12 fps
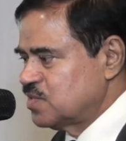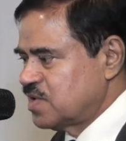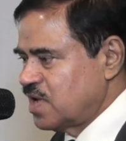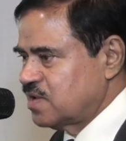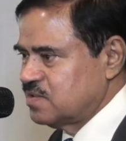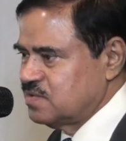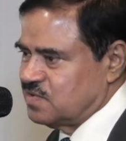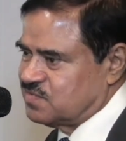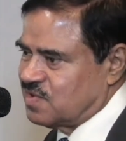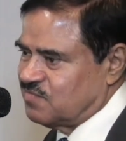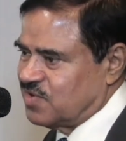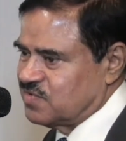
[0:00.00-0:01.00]
take this
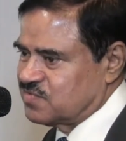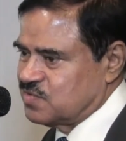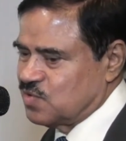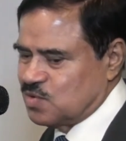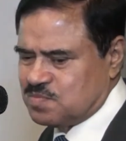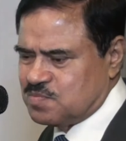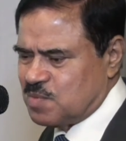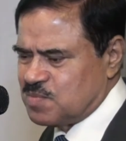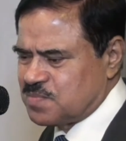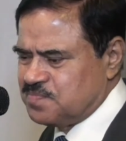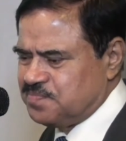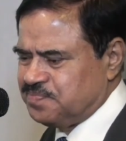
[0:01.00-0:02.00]
suffering. no
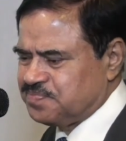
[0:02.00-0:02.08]
problem.